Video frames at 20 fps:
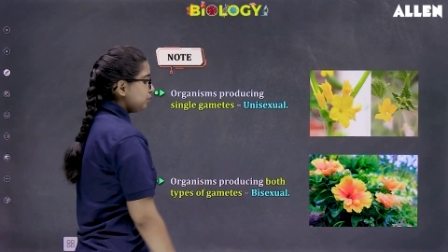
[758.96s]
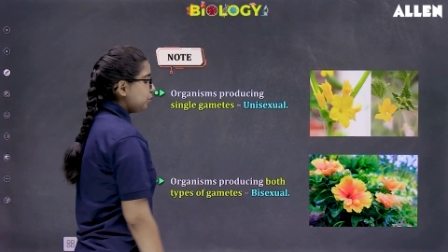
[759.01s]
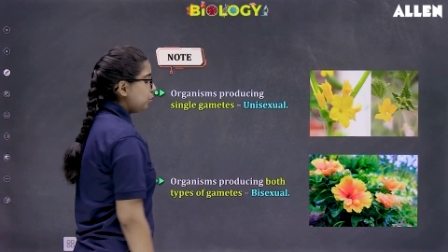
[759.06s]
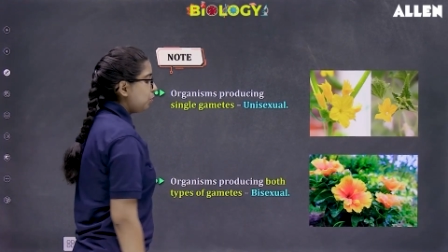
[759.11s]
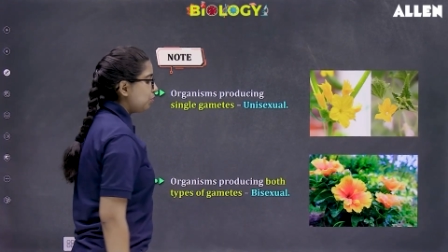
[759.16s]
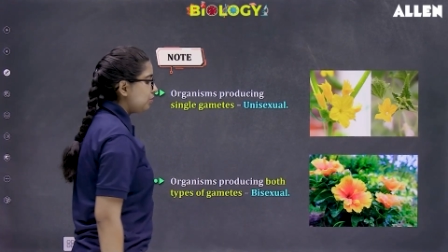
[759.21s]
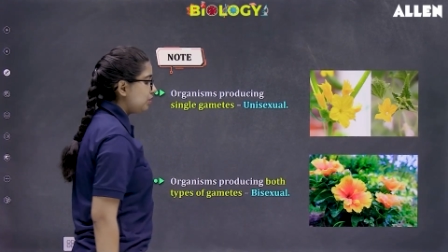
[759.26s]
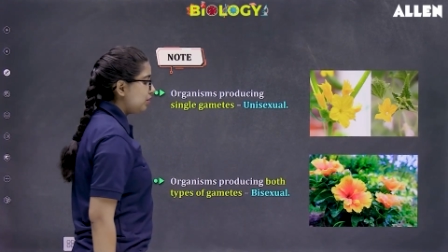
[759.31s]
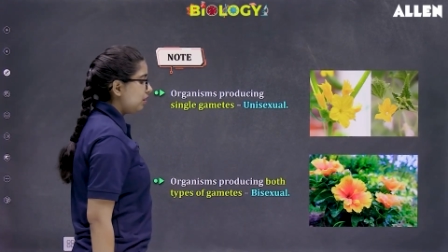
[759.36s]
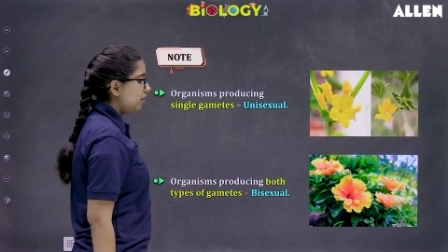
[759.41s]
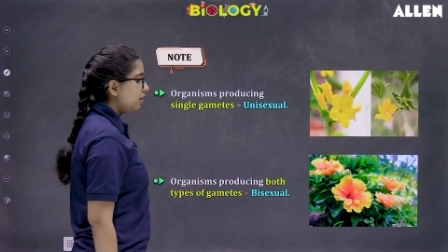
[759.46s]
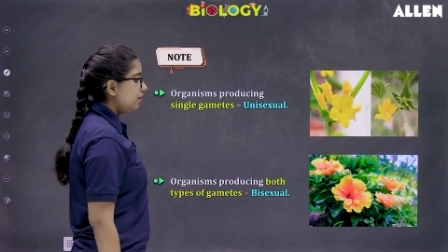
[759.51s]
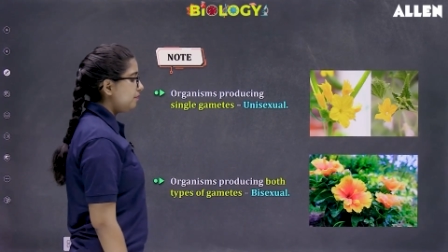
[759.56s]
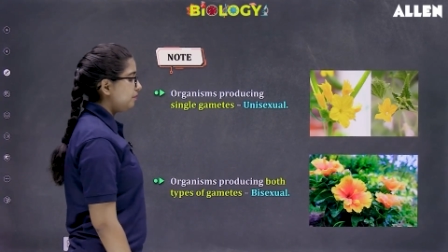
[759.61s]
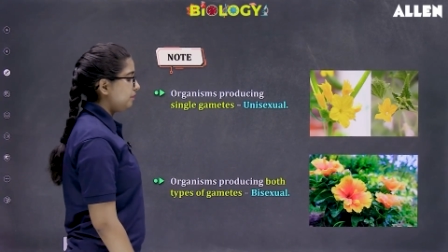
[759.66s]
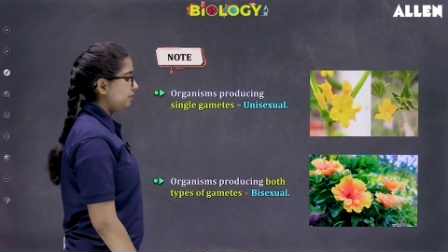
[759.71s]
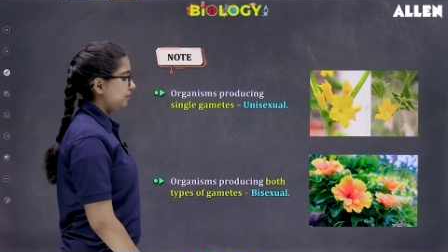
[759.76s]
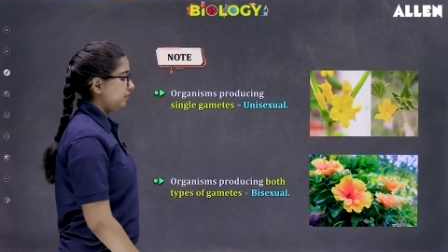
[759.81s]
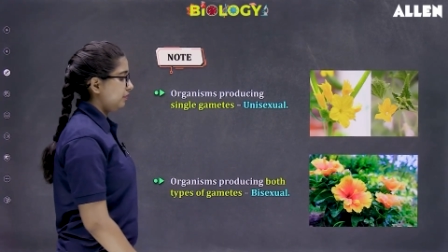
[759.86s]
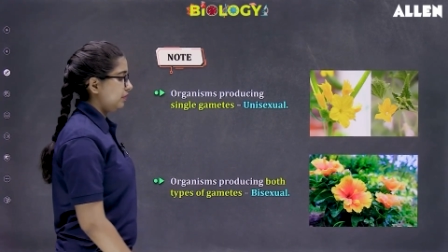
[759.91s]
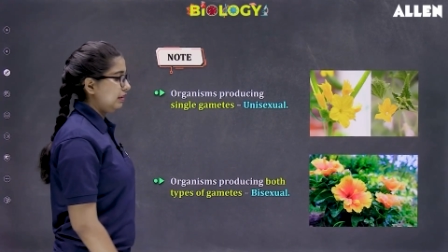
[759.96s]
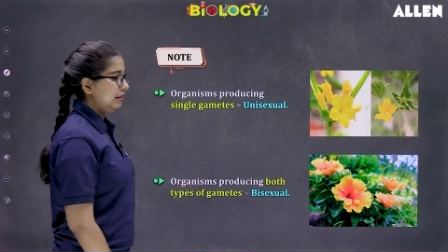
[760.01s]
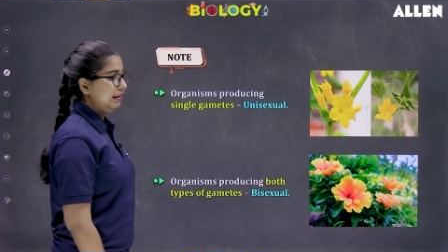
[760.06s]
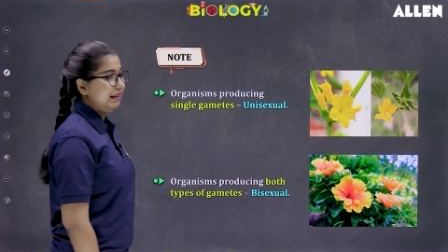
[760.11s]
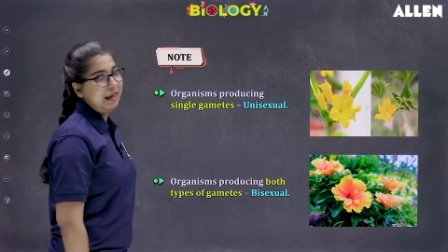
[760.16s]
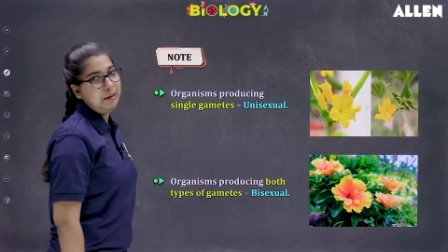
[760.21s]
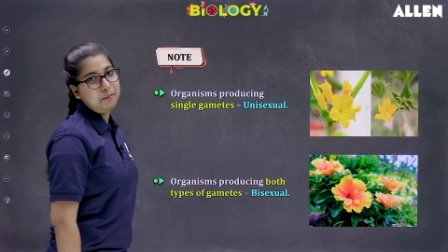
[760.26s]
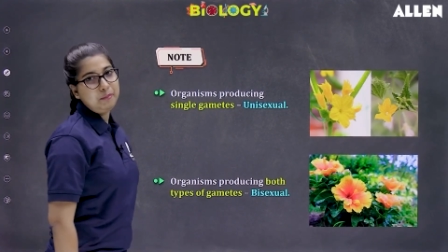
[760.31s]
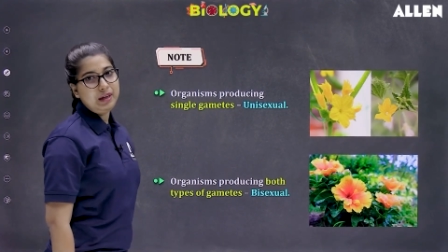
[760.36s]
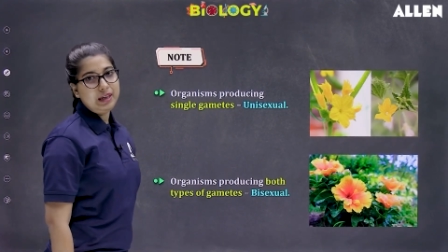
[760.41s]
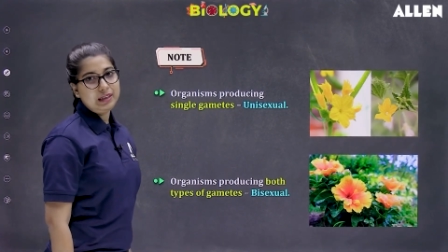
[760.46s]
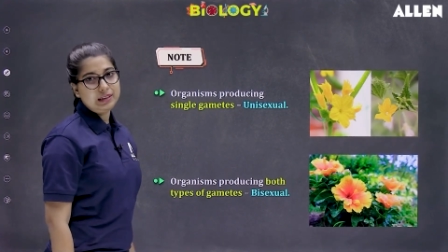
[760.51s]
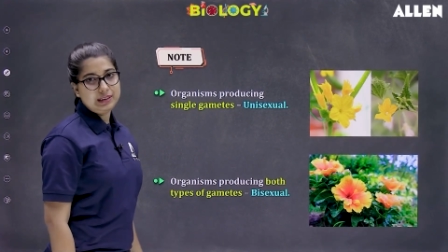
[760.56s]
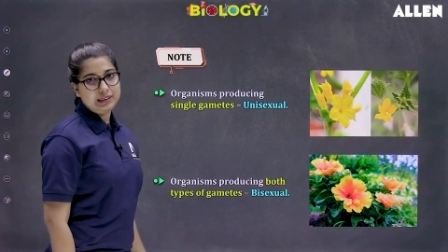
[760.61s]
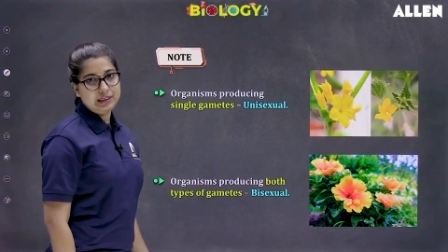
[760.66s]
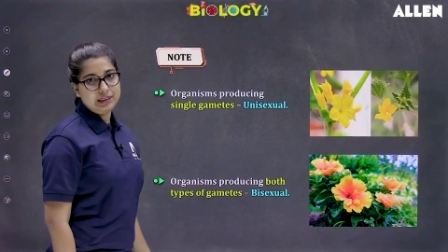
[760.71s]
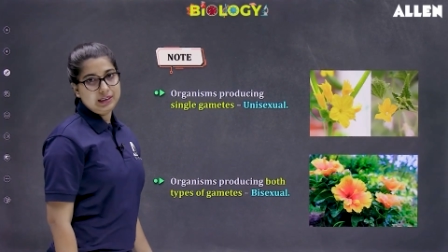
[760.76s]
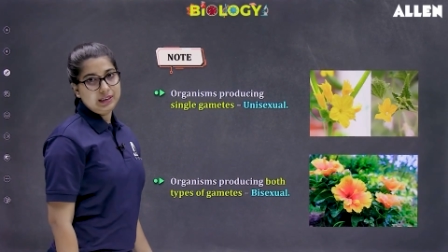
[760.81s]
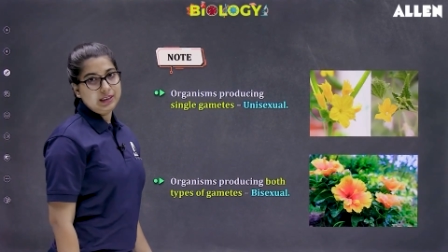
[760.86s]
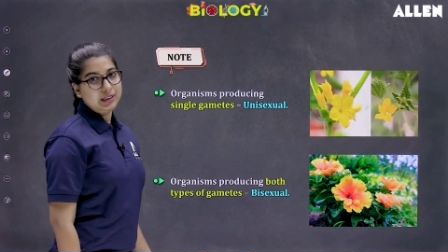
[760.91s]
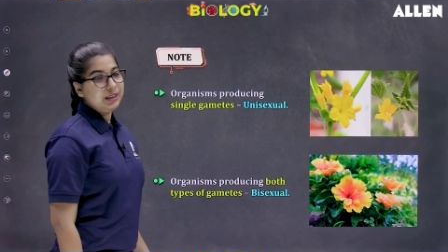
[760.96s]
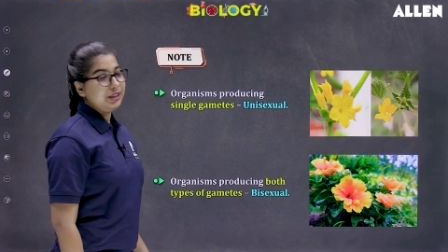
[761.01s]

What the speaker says: both the gametes.